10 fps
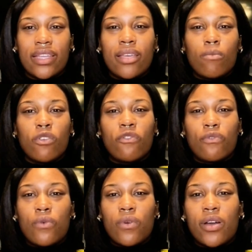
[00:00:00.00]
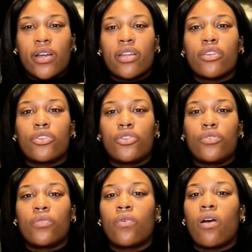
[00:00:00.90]
before
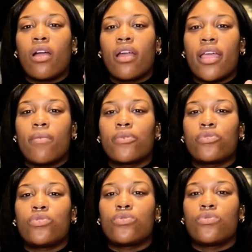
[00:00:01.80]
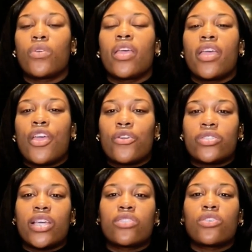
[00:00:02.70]
you are able to intersect.